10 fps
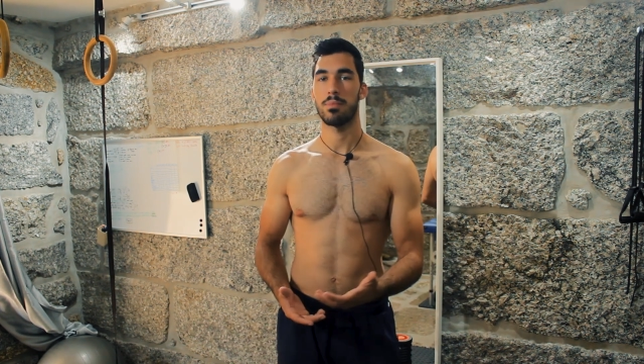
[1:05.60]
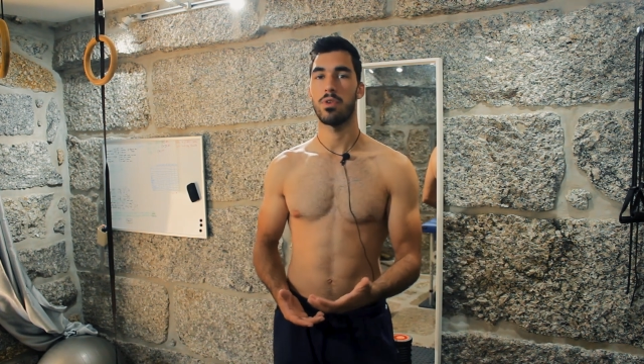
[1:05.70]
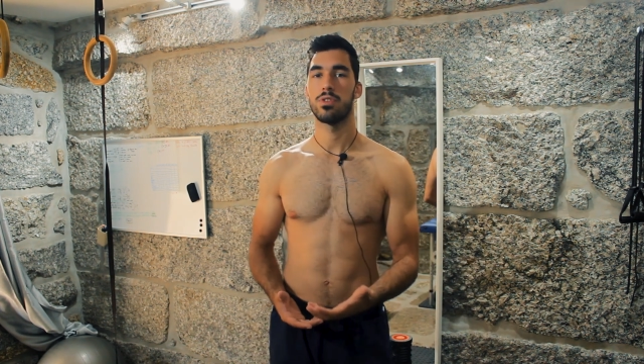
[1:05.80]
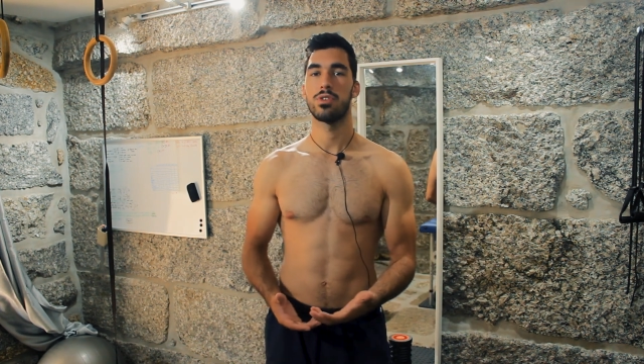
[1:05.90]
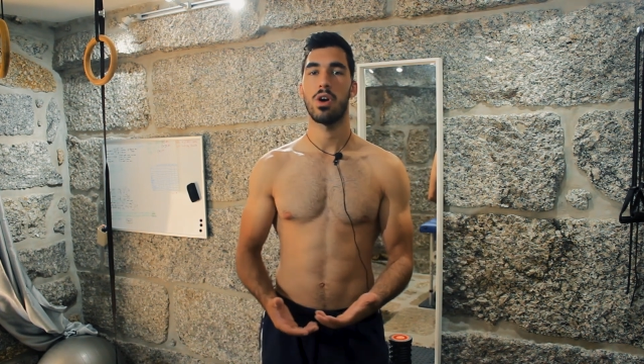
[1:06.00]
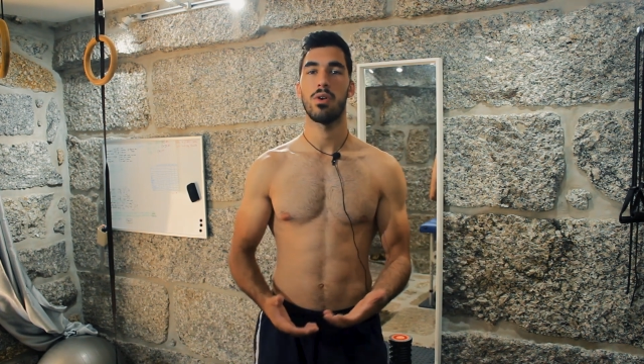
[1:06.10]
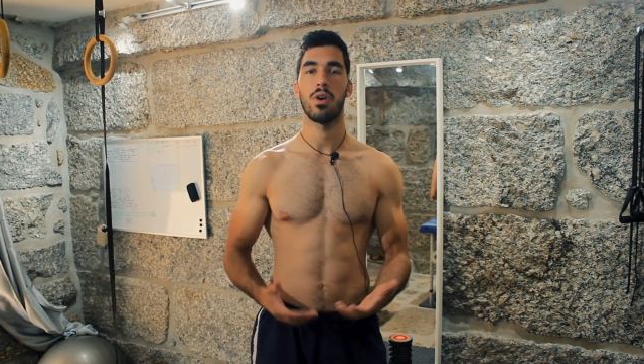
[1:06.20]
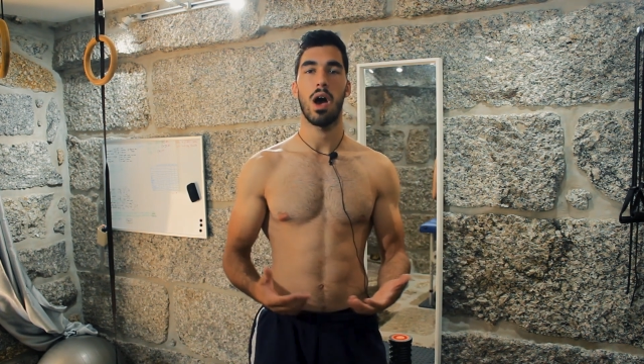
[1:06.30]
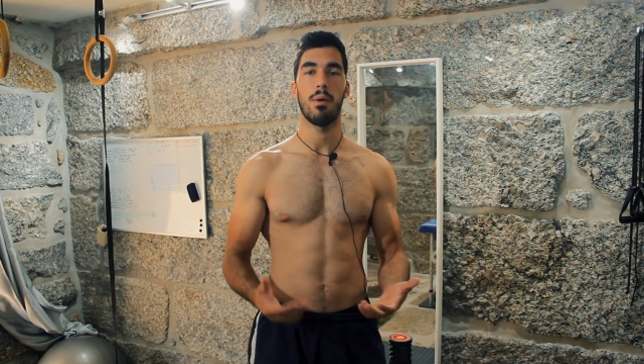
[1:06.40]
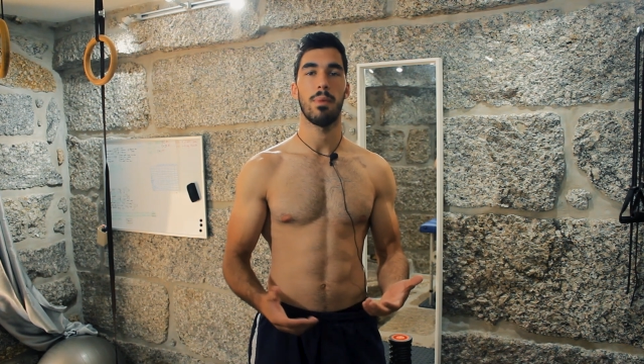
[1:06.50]
that I'm going to
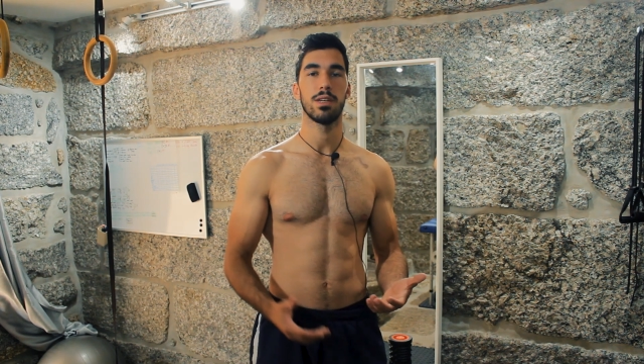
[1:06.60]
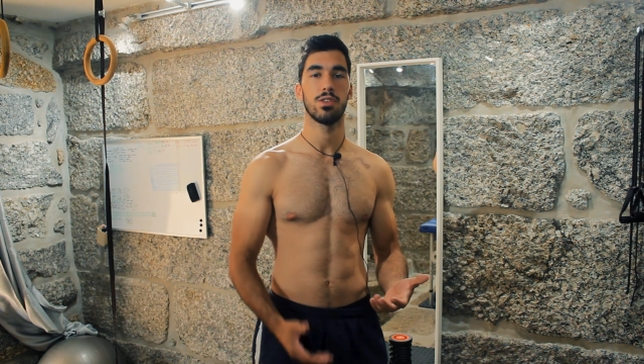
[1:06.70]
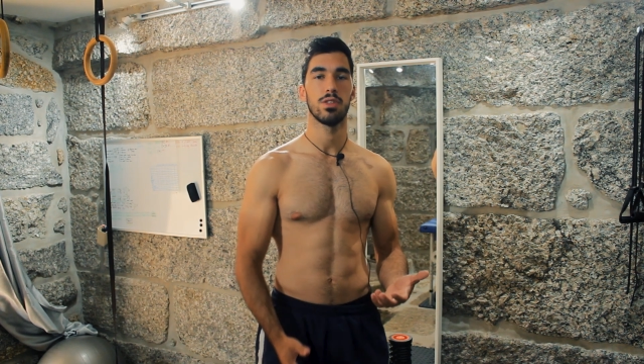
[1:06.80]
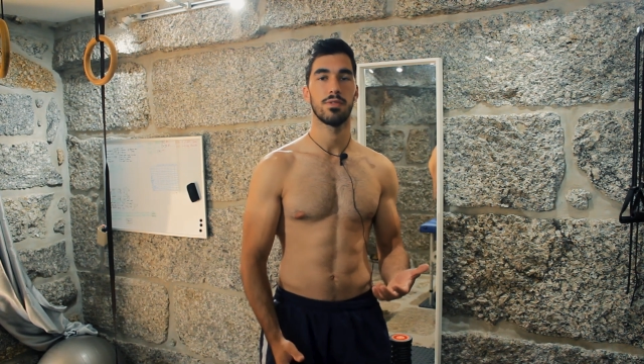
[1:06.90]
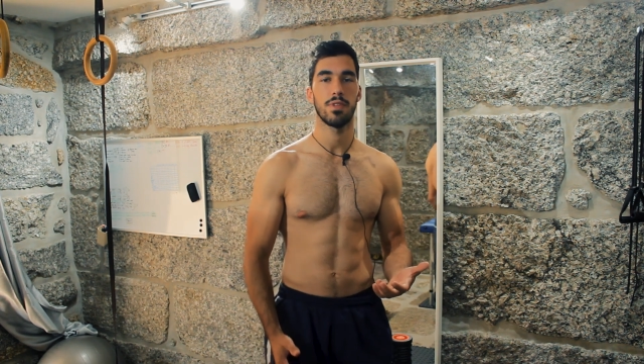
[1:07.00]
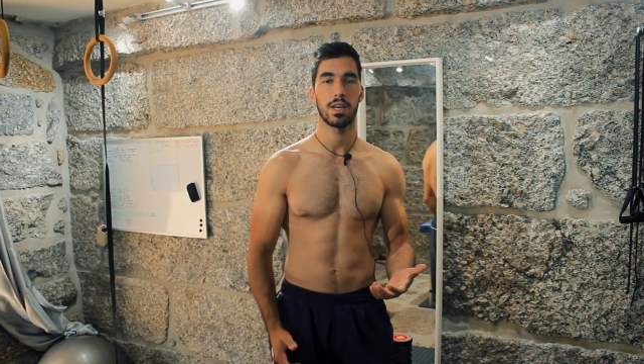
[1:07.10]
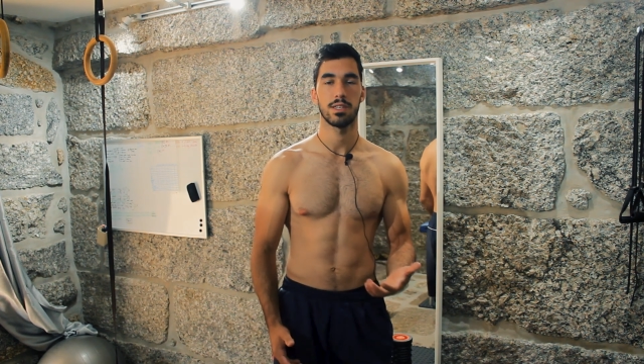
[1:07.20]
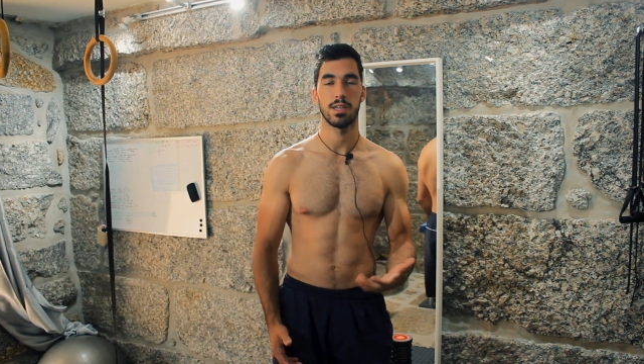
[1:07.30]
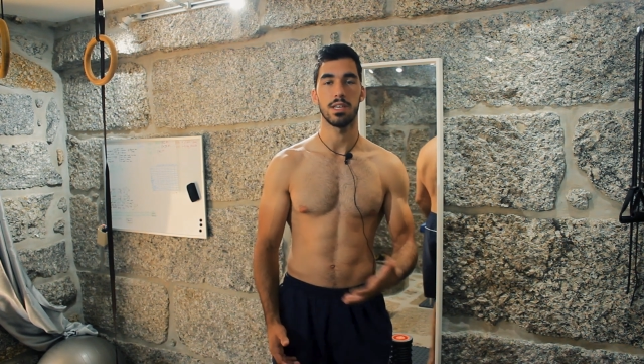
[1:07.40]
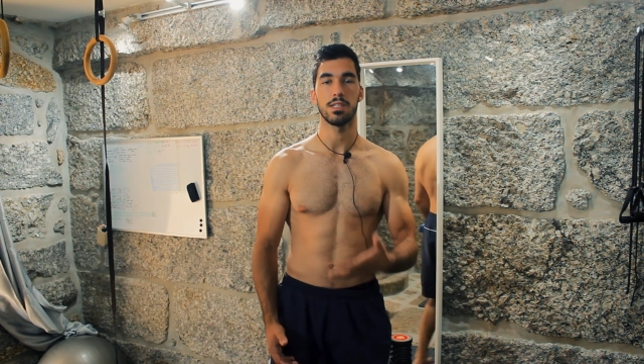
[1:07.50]
show you how my shoulder
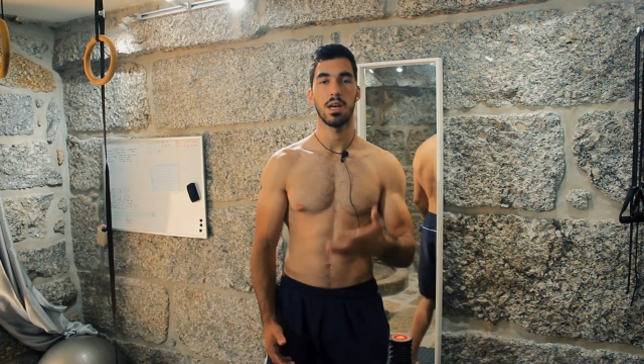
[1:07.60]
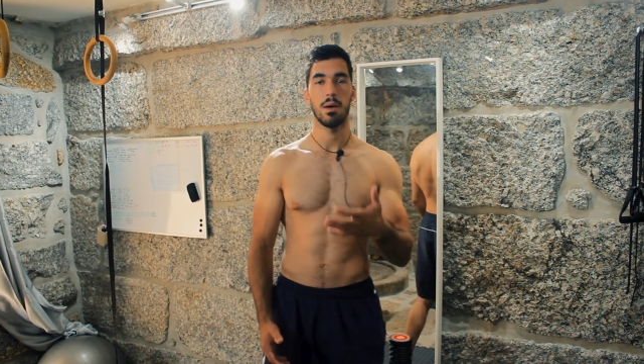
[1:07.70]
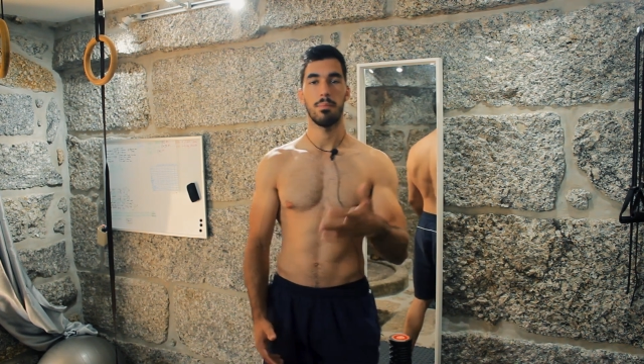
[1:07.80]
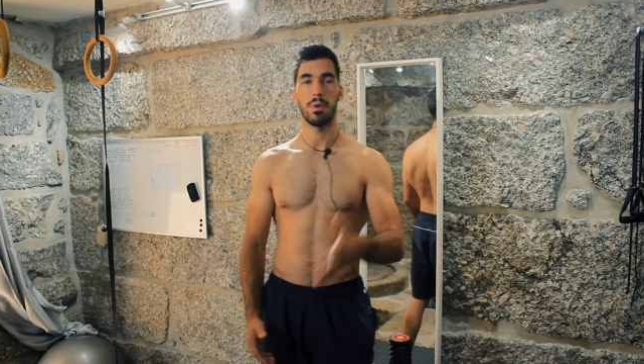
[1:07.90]
flexion is